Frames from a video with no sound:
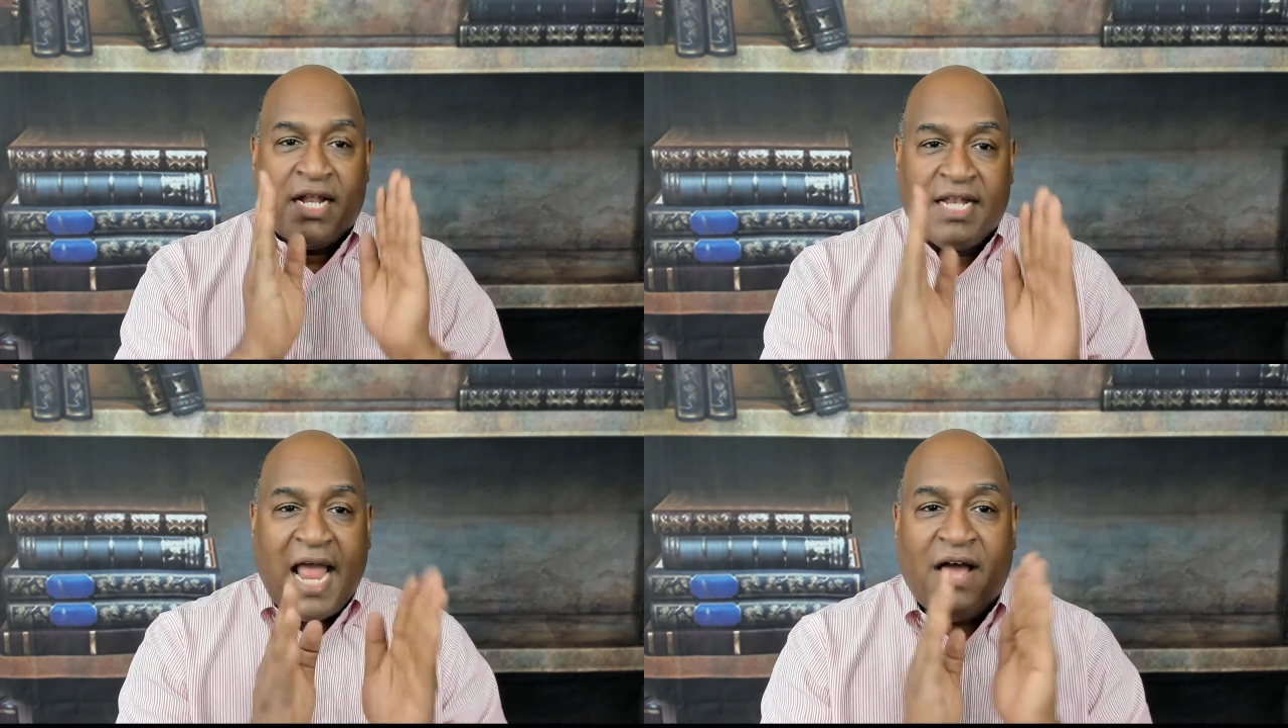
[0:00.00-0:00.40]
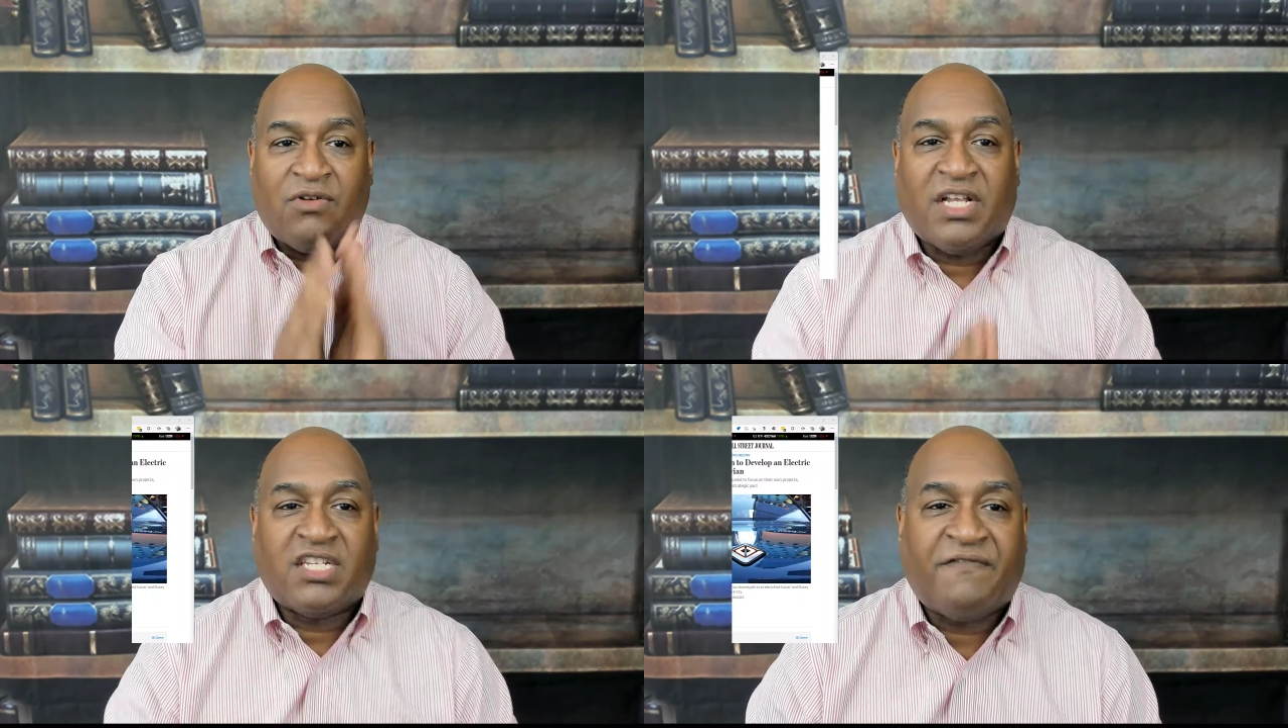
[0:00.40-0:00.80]

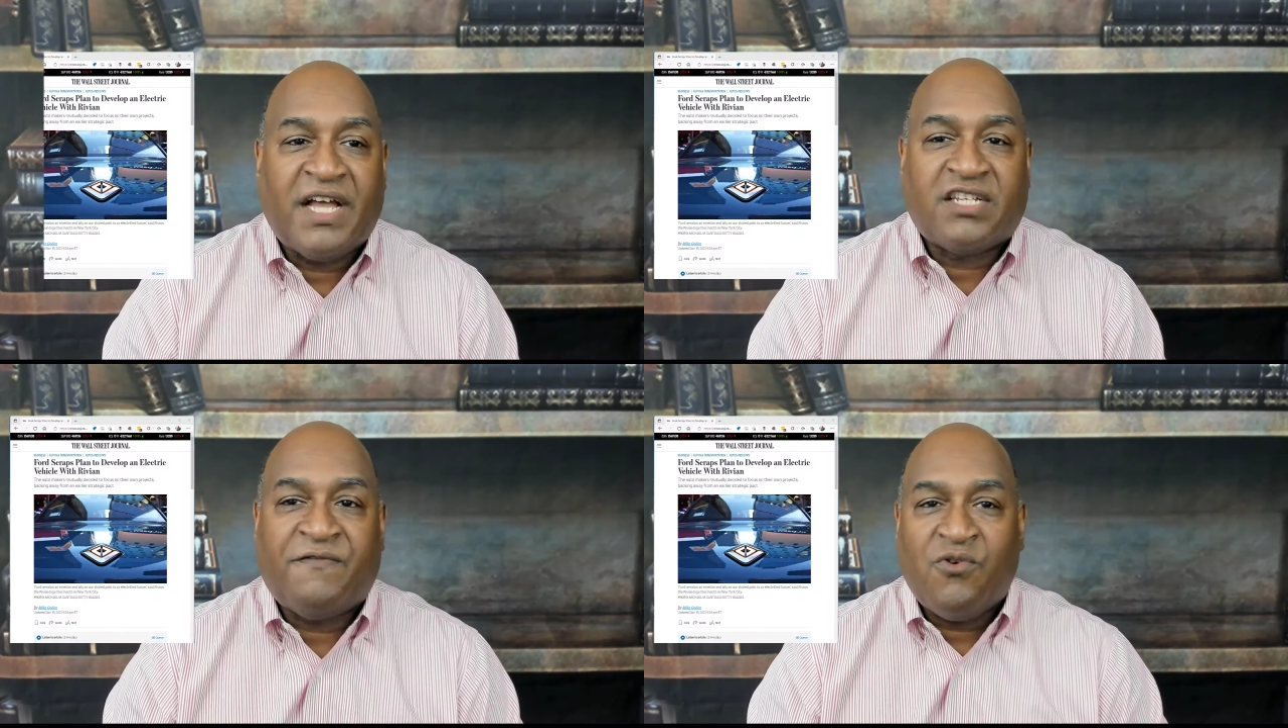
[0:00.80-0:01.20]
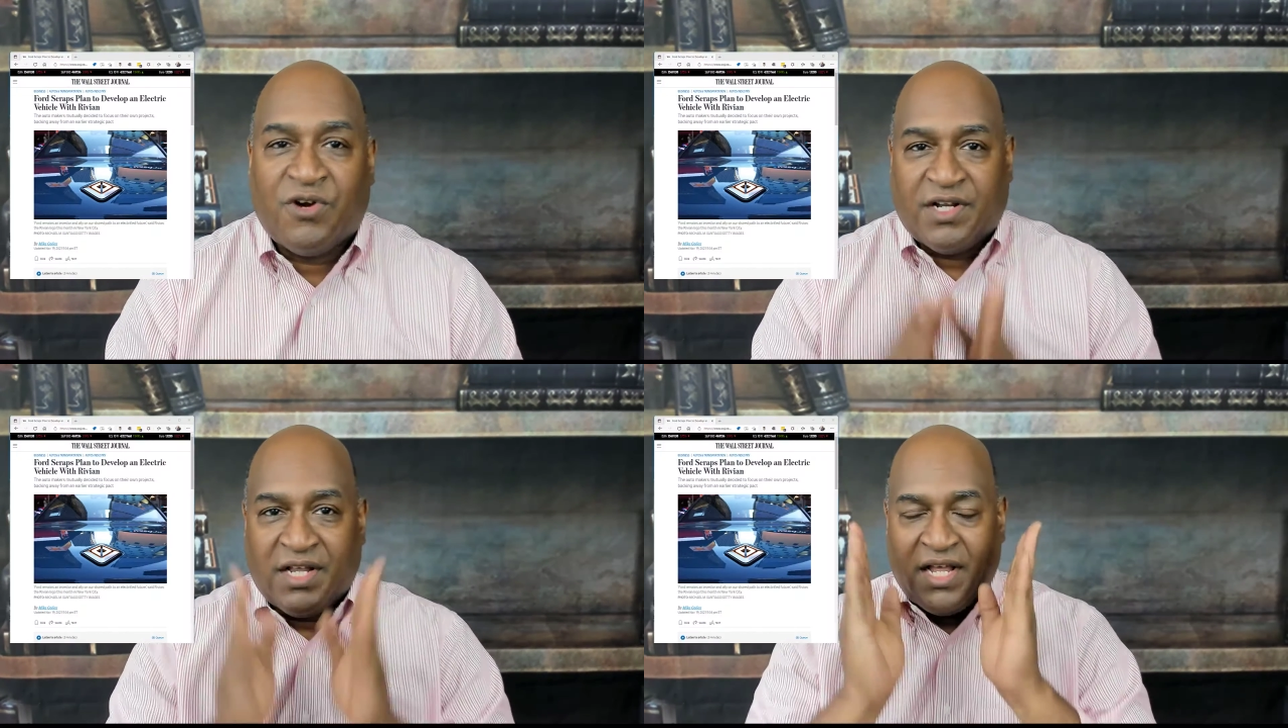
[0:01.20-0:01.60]
Now, let's fast
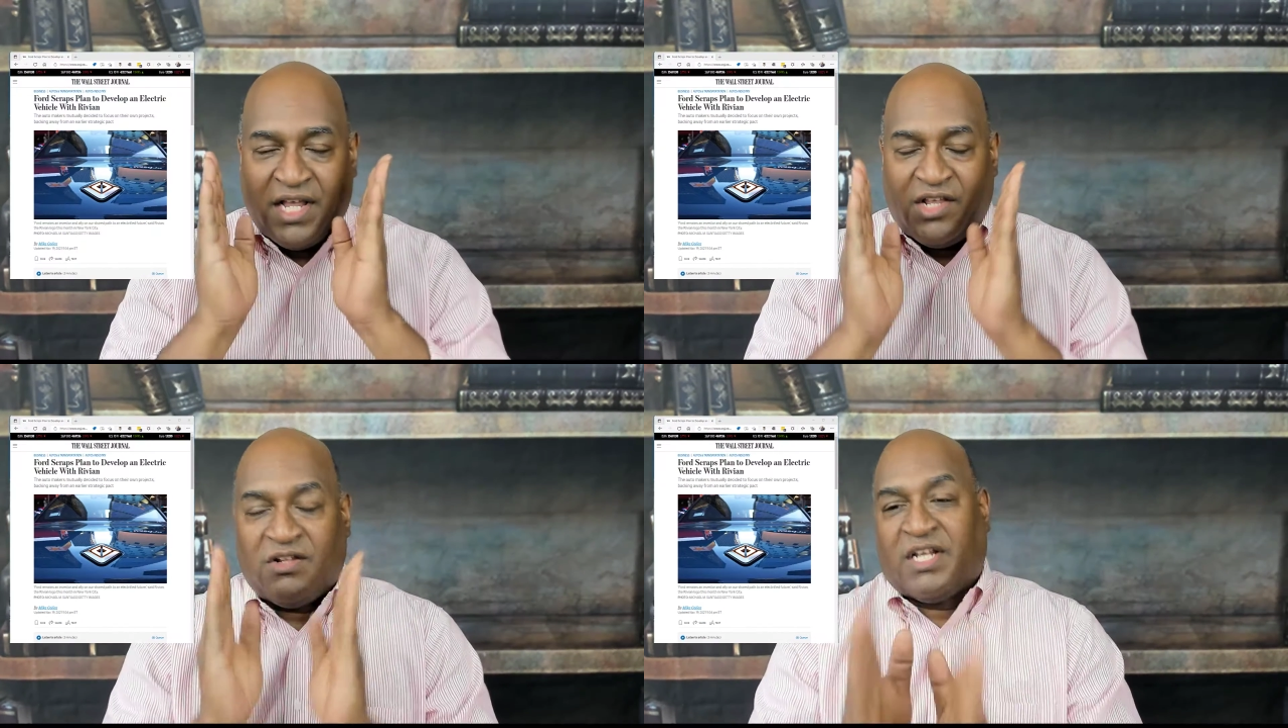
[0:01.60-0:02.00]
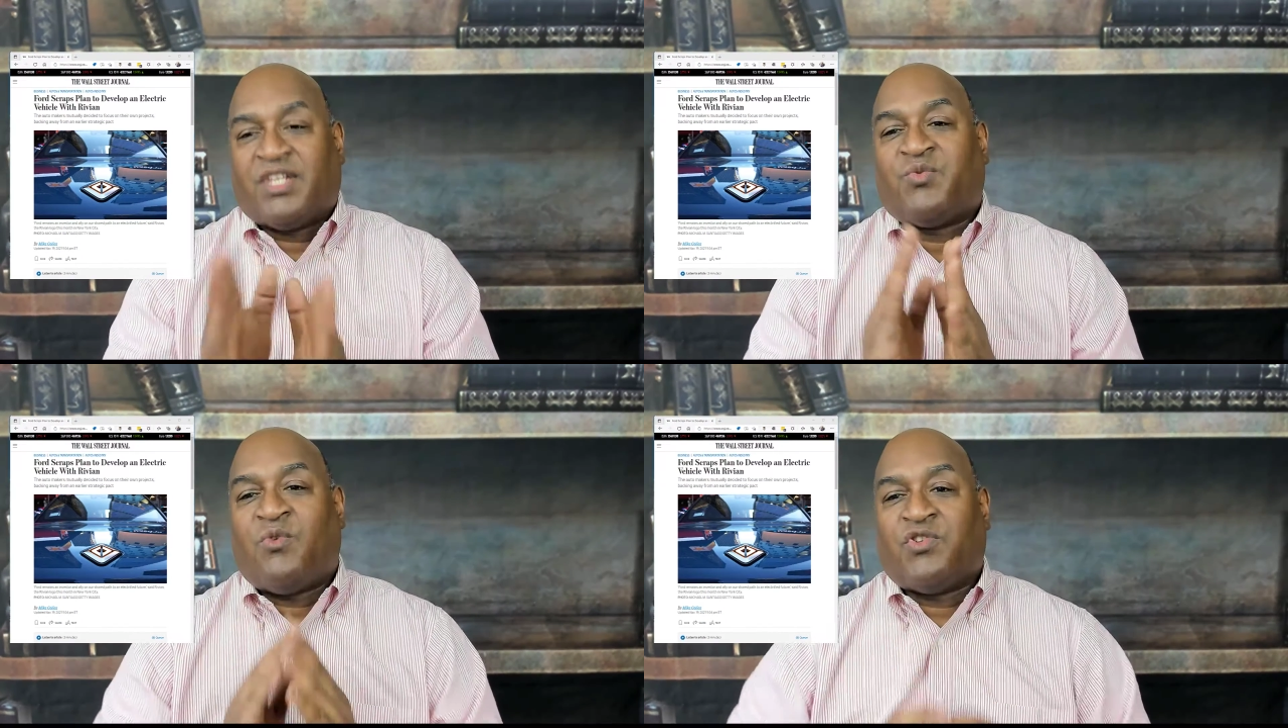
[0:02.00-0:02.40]
forward. You look at
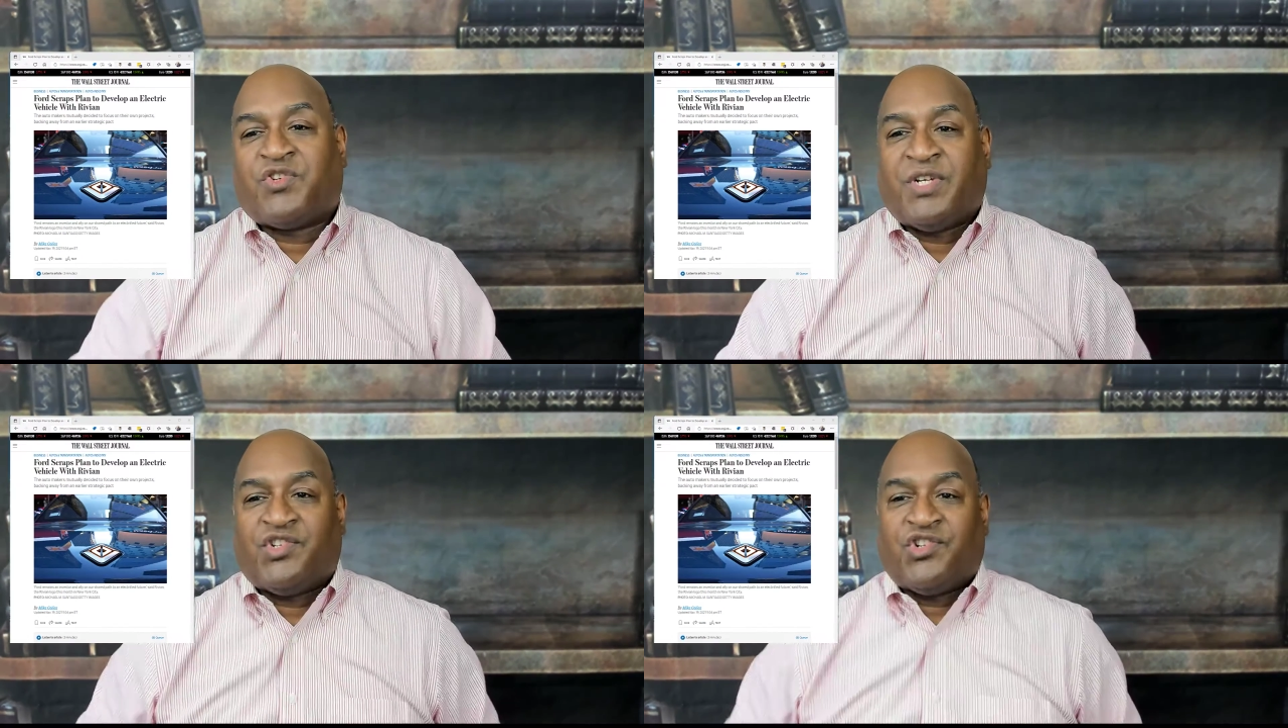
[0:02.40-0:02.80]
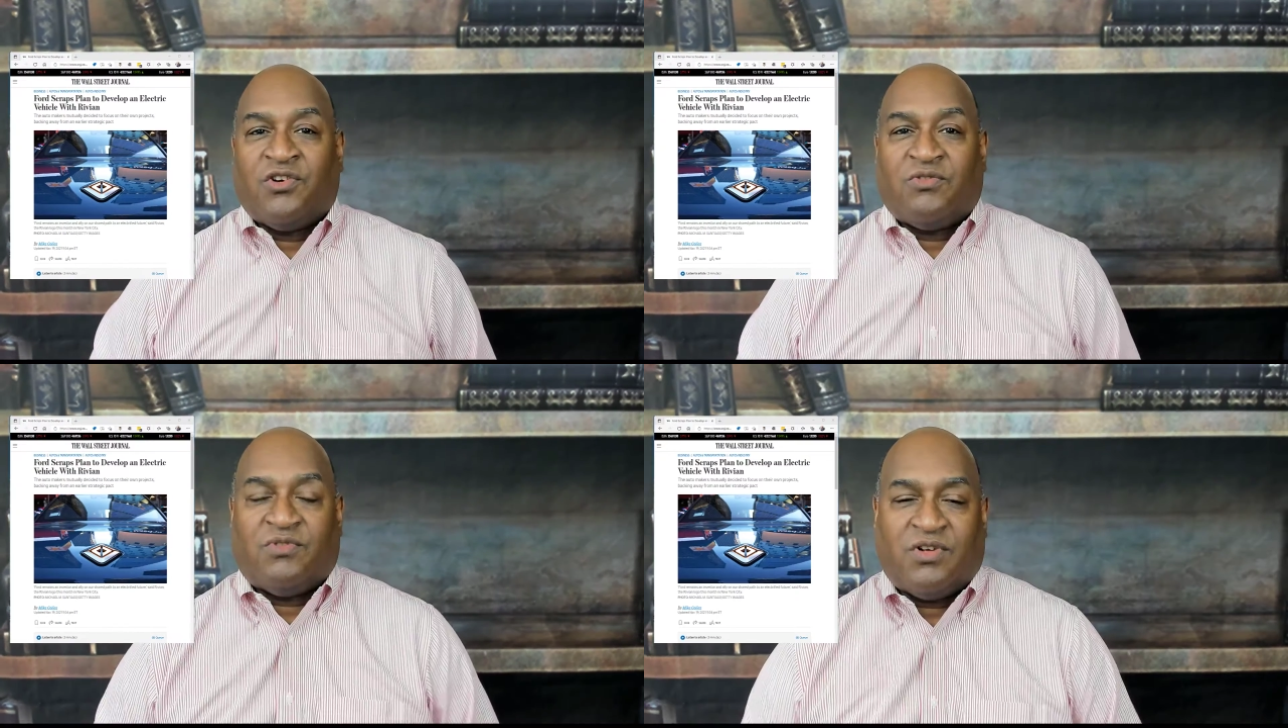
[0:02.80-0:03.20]
this Wall Street
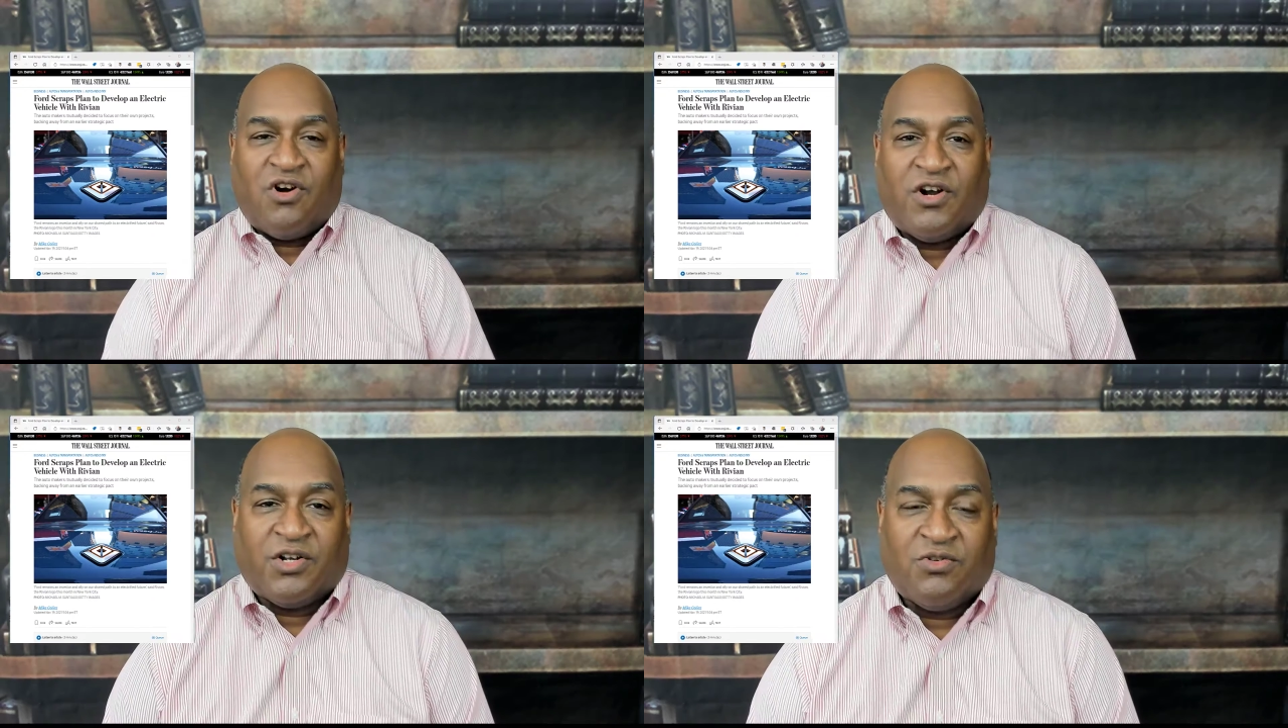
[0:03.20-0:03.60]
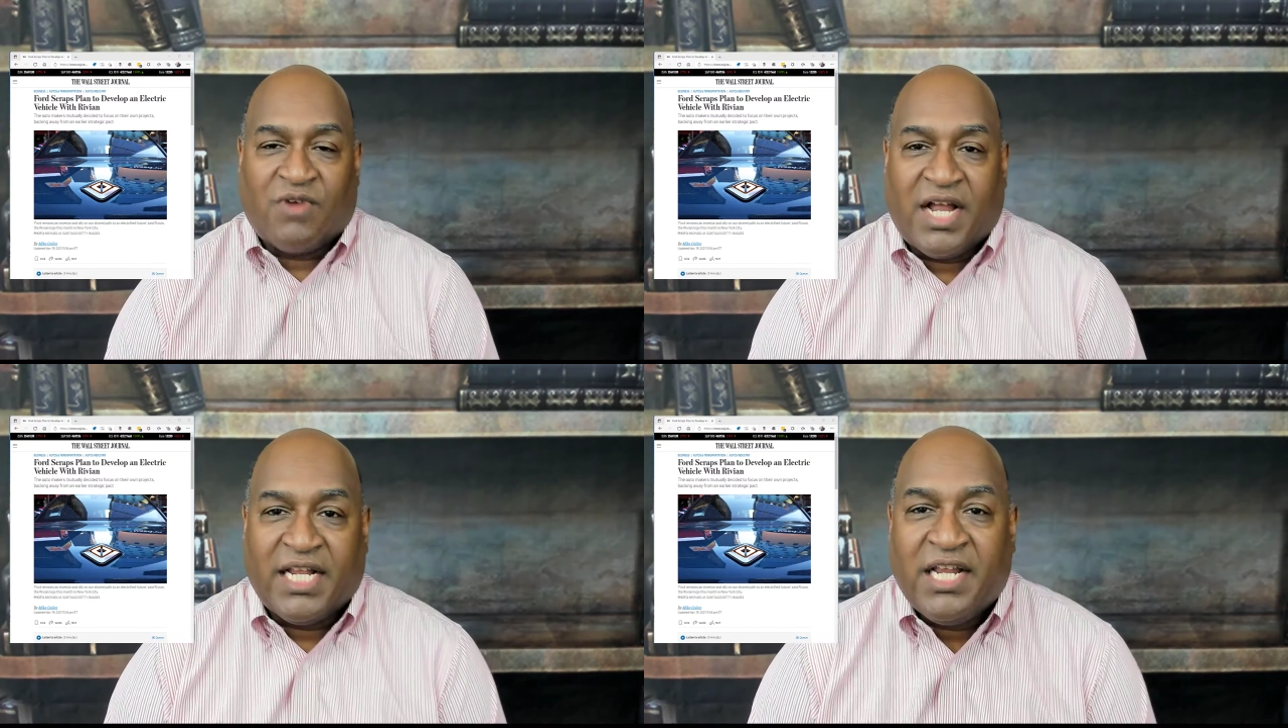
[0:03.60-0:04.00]
Journal article
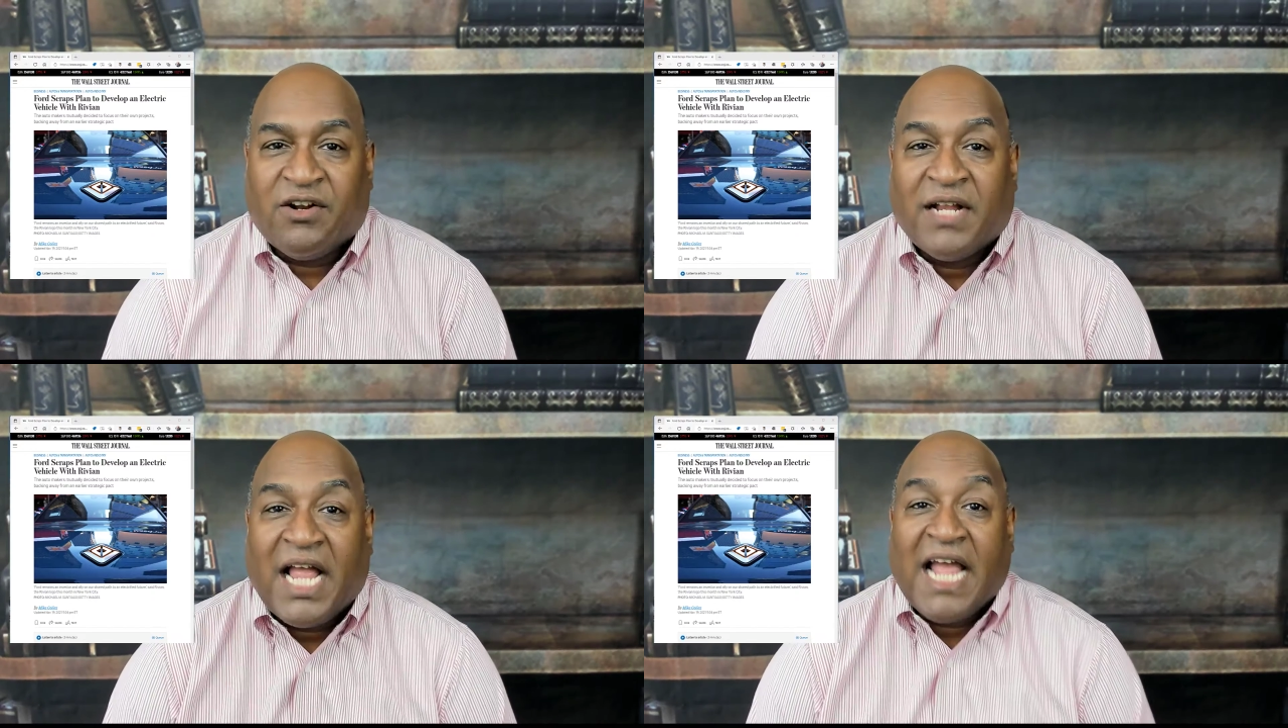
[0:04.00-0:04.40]
right here,